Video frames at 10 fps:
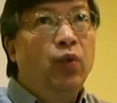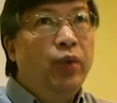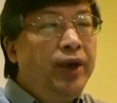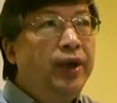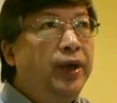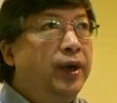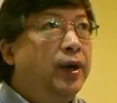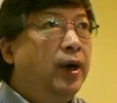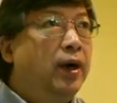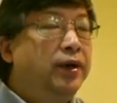we
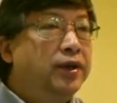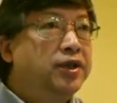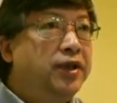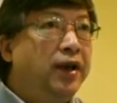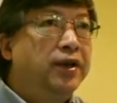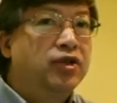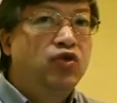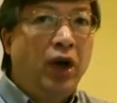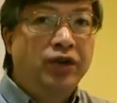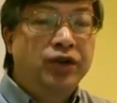understand the
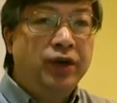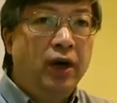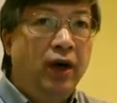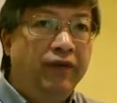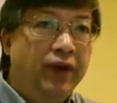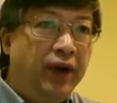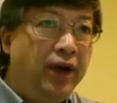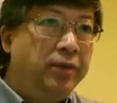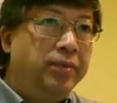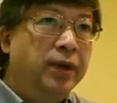structure of the
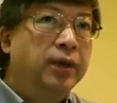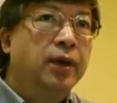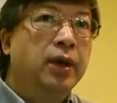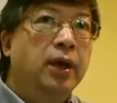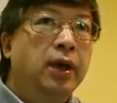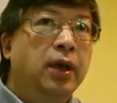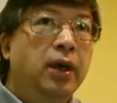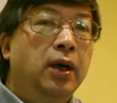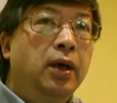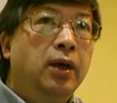heap.
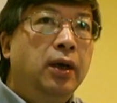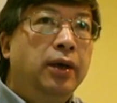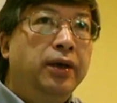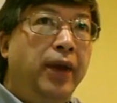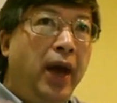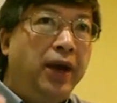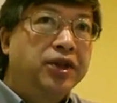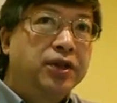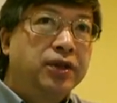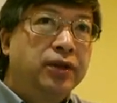
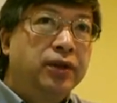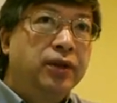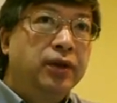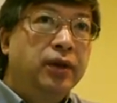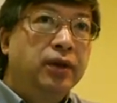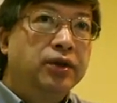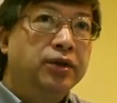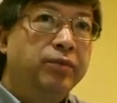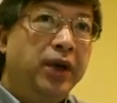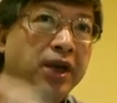Next,
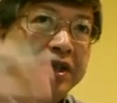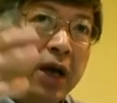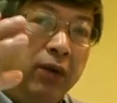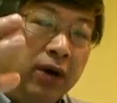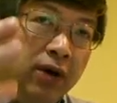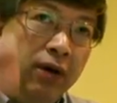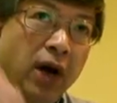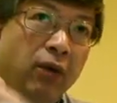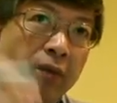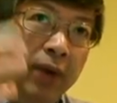so because our goal,
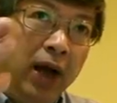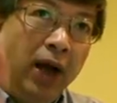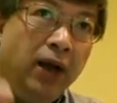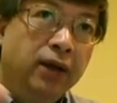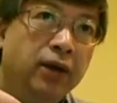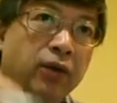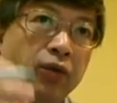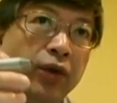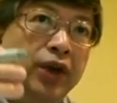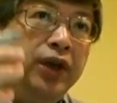our plan,
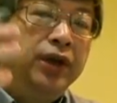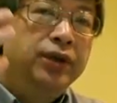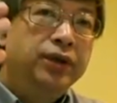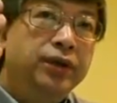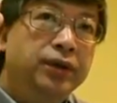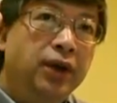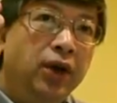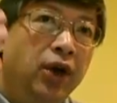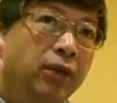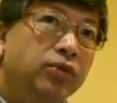we need to do the
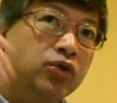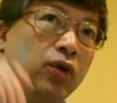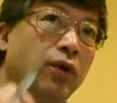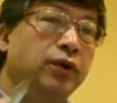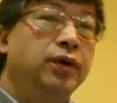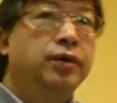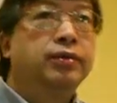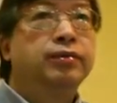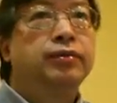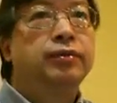heap sort.
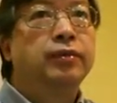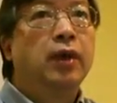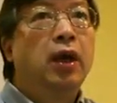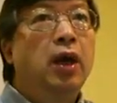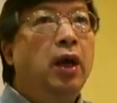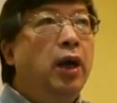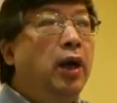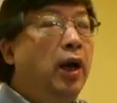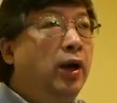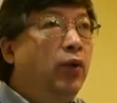
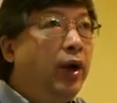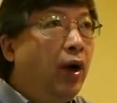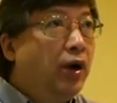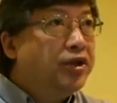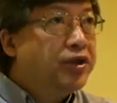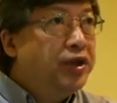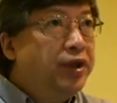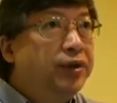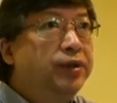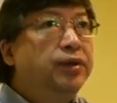And we also
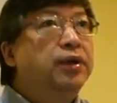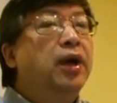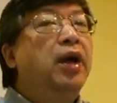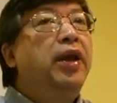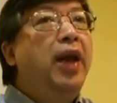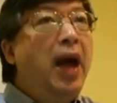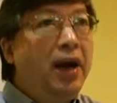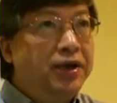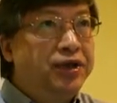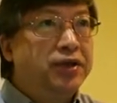need to do the
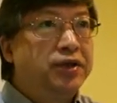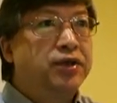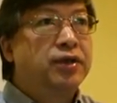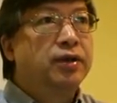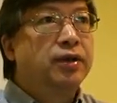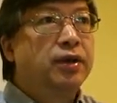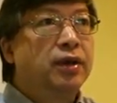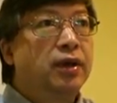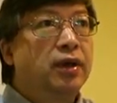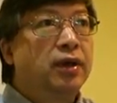analysis
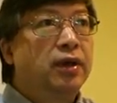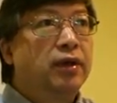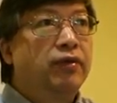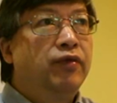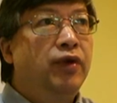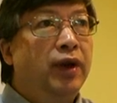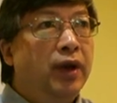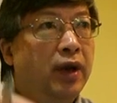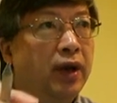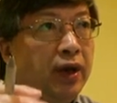for the